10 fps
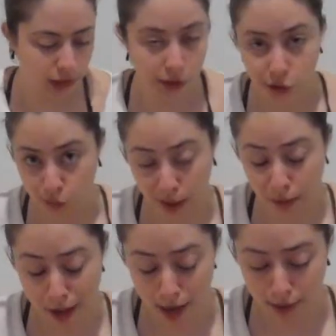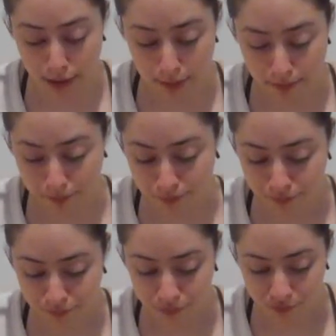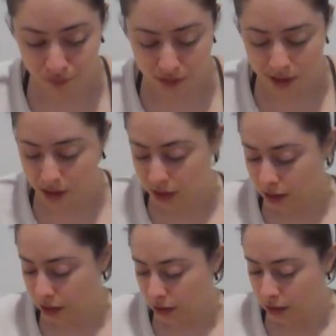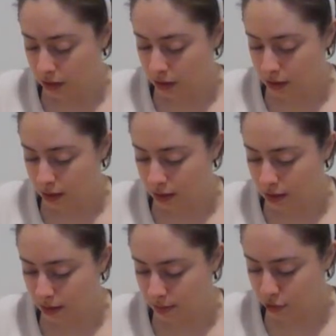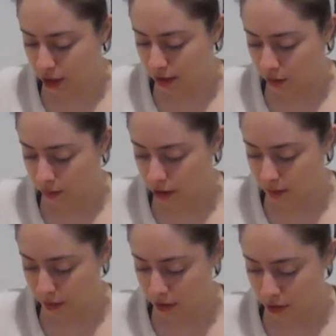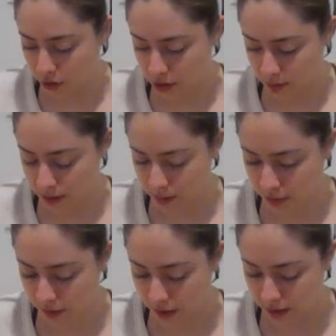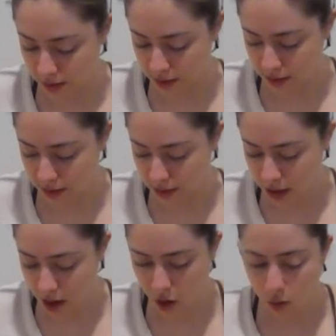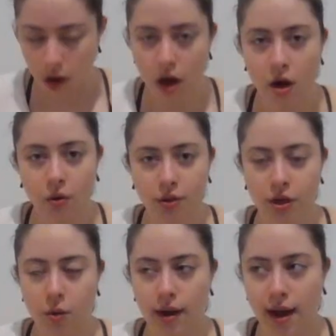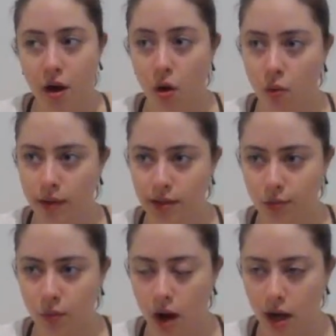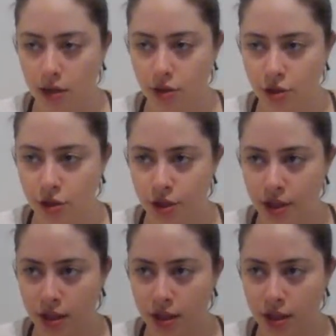Do recommend. I'm trying to think, what are some other Christmas movies? Oh, you know what I always watch?